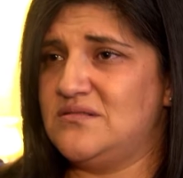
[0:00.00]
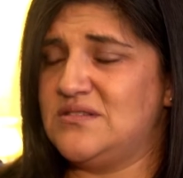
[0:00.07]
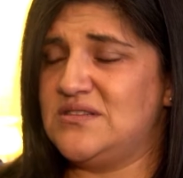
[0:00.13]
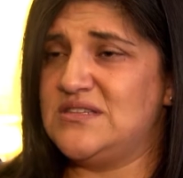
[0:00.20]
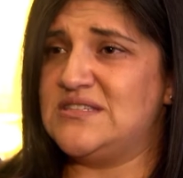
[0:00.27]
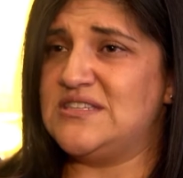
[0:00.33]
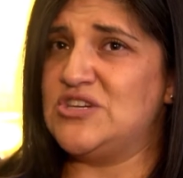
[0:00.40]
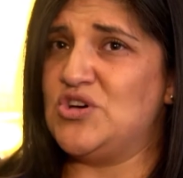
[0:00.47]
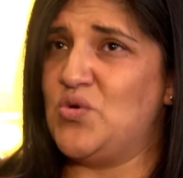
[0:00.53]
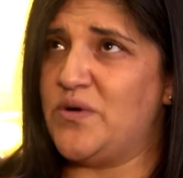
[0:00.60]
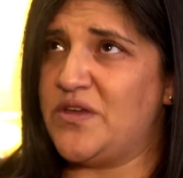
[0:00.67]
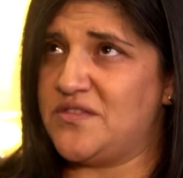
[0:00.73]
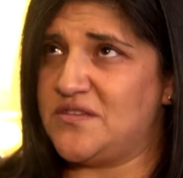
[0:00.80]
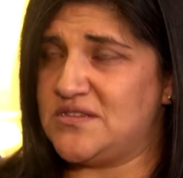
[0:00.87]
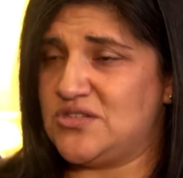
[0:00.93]
to deal
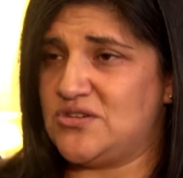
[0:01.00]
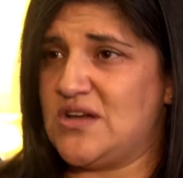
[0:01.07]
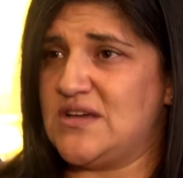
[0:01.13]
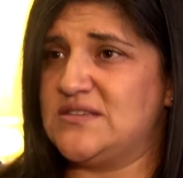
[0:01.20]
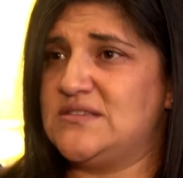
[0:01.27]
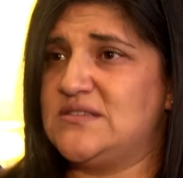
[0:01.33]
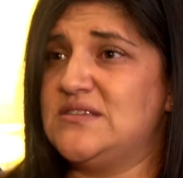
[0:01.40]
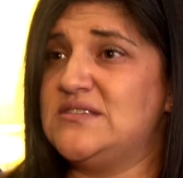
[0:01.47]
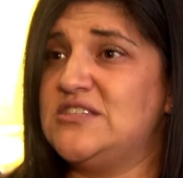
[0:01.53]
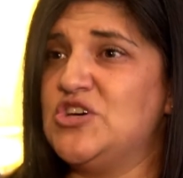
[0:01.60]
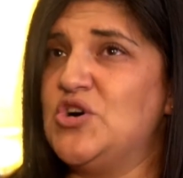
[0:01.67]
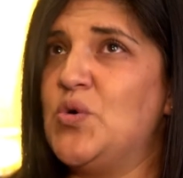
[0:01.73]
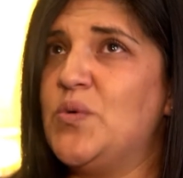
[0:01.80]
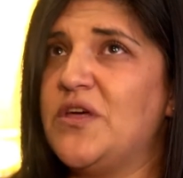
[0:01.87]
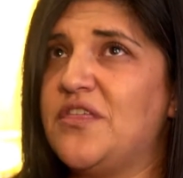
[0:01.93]
with the stress, to
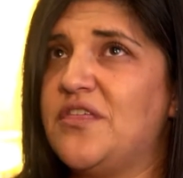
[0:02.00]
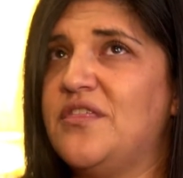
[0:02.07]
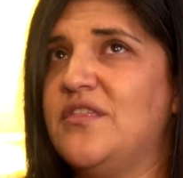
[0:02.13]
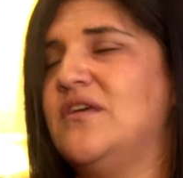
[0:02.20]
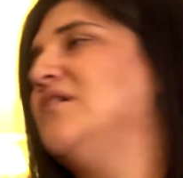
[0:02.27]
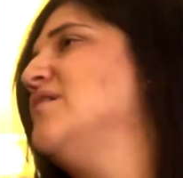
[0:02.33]
deal with